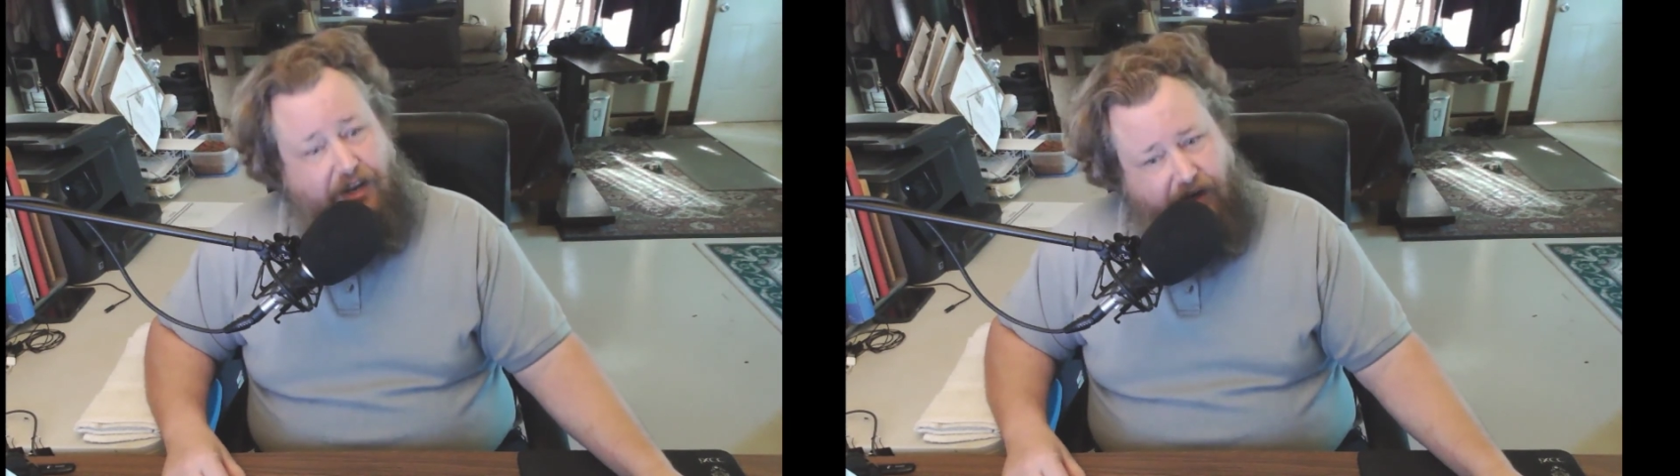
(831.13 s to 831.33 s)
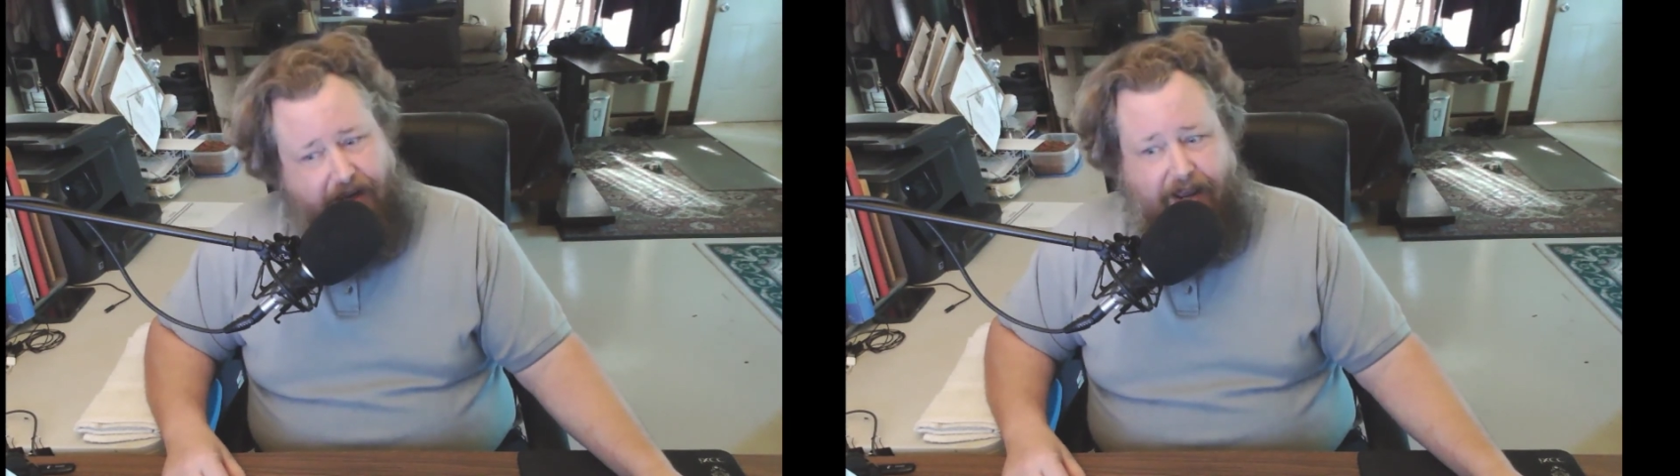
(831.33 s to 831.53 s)

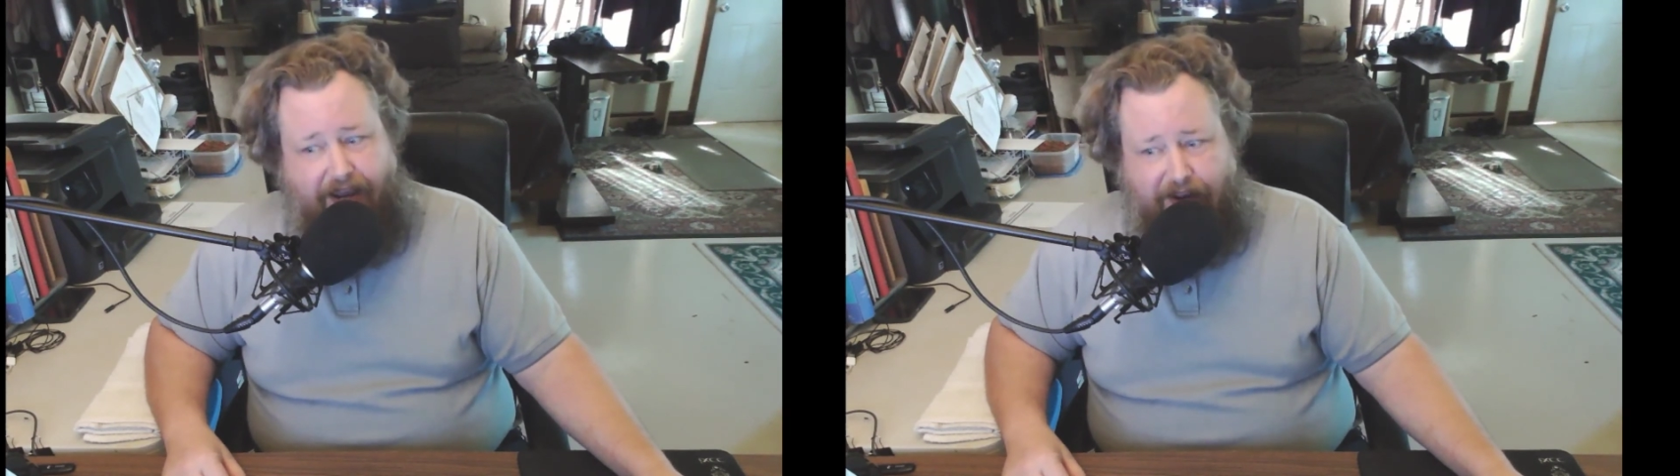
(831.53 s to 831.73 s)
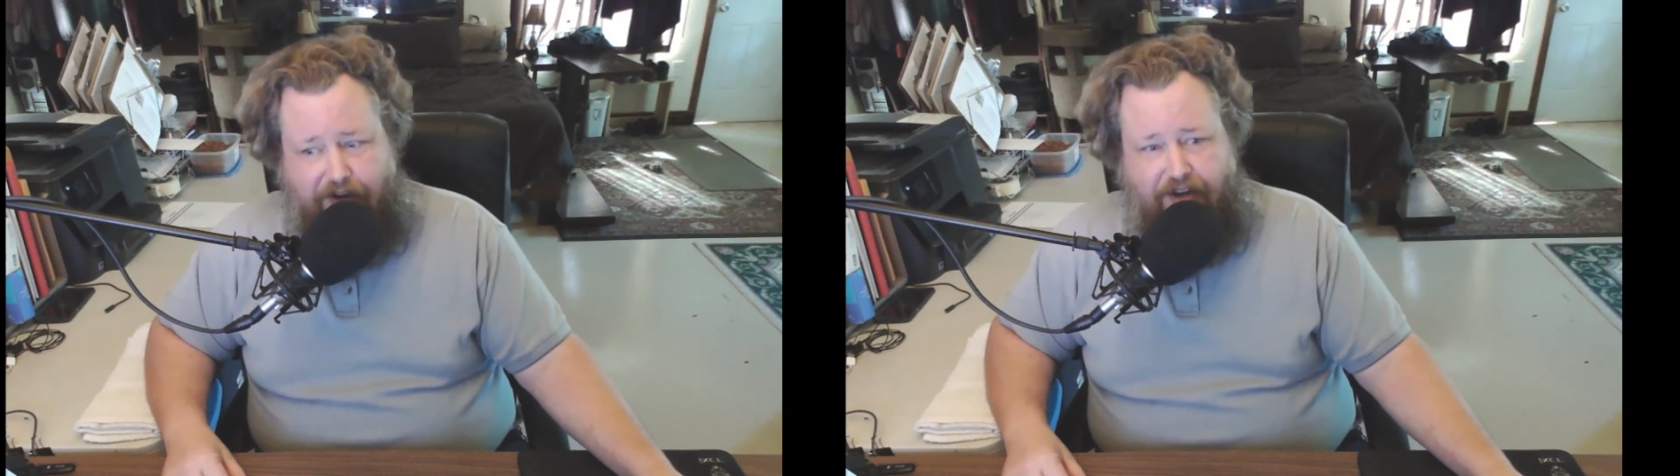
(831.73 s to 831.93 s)

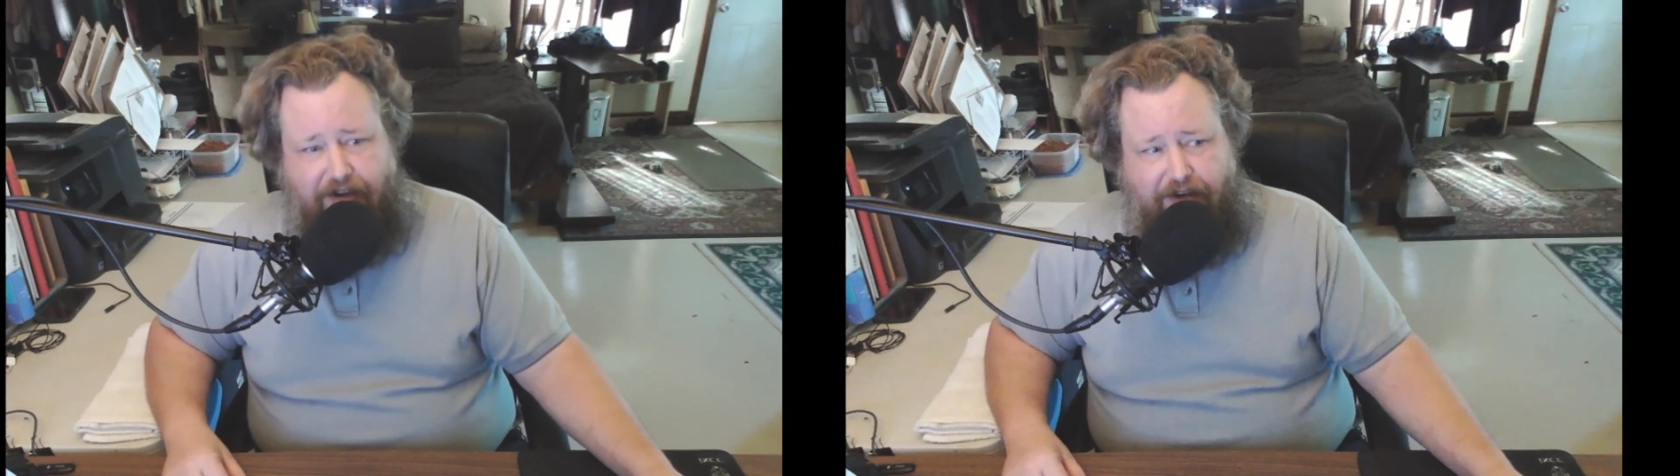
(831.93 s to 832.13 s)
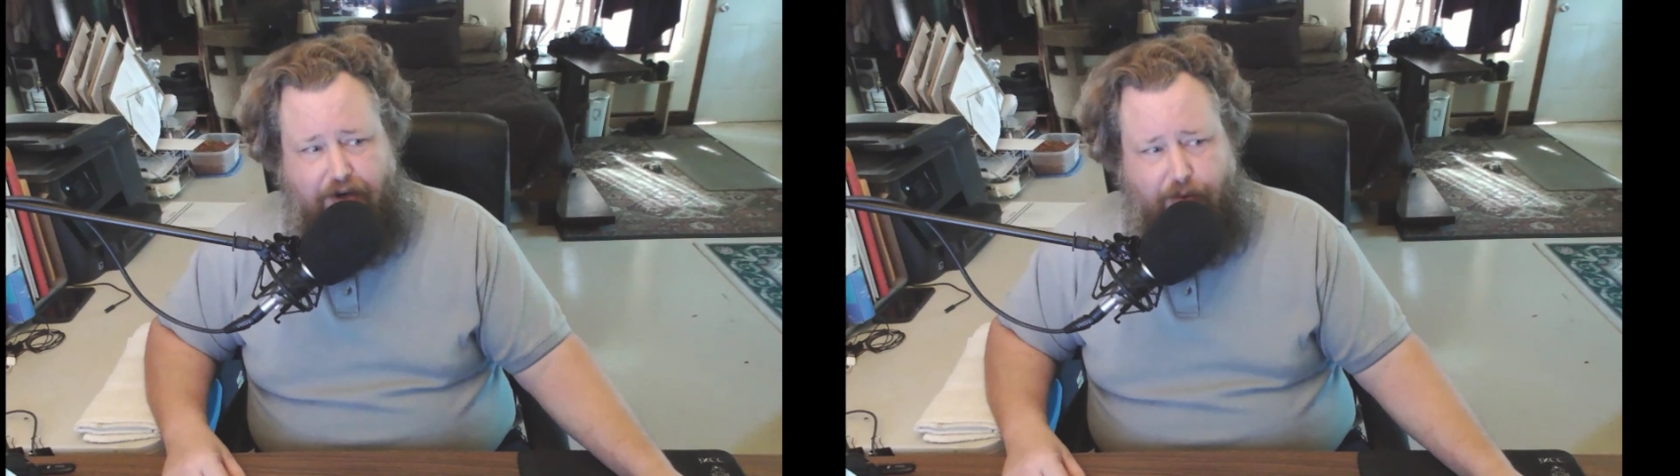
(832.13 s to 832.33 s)
And
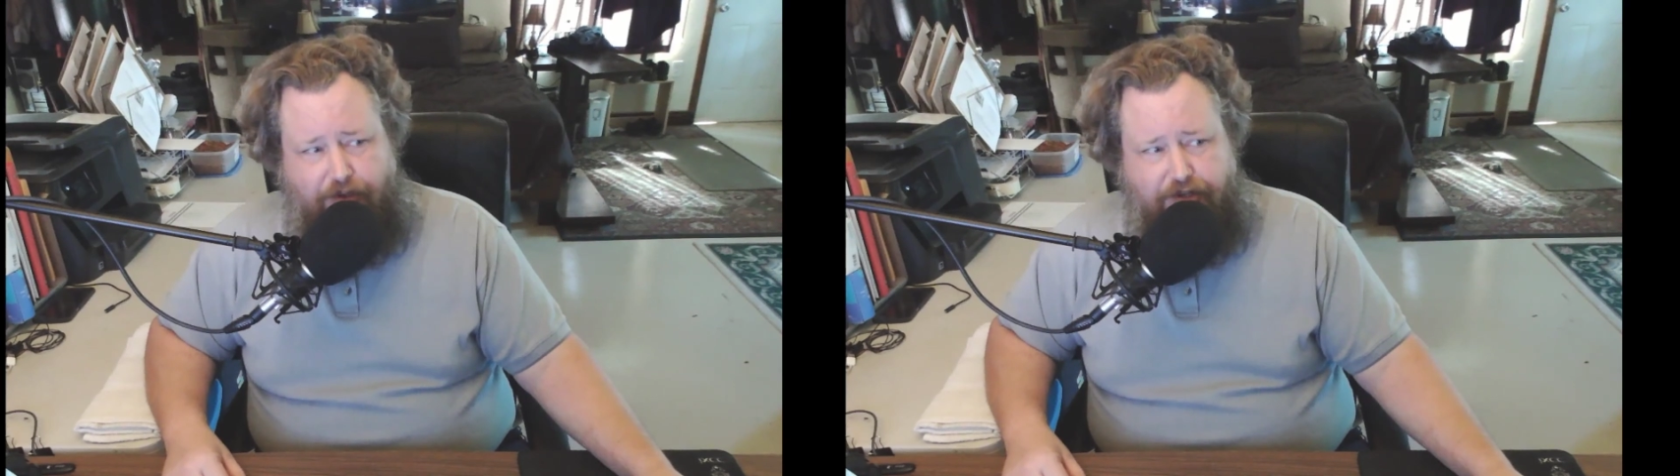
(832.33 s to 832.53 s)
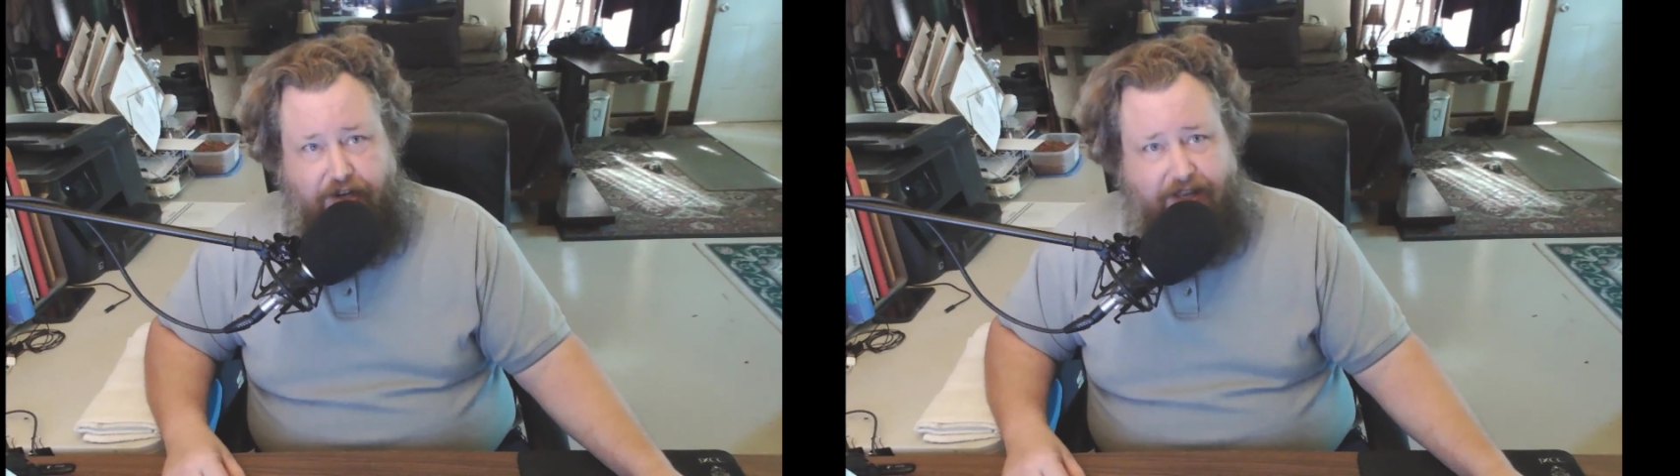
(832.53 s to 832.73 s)

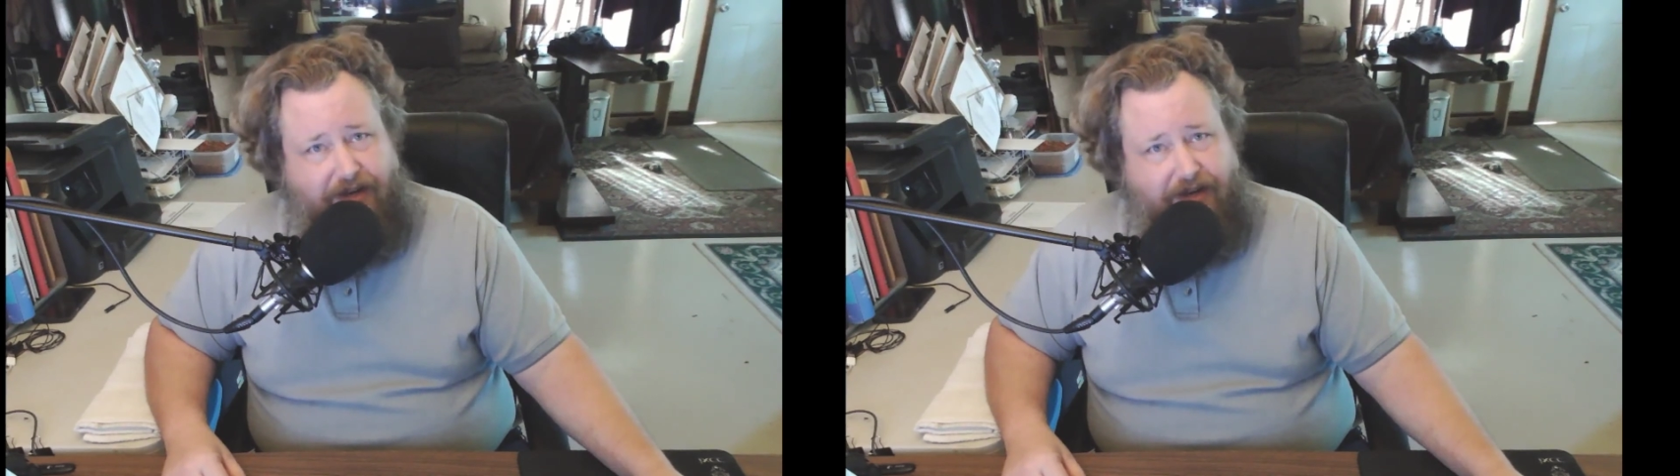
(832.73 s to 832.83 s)
what you're going to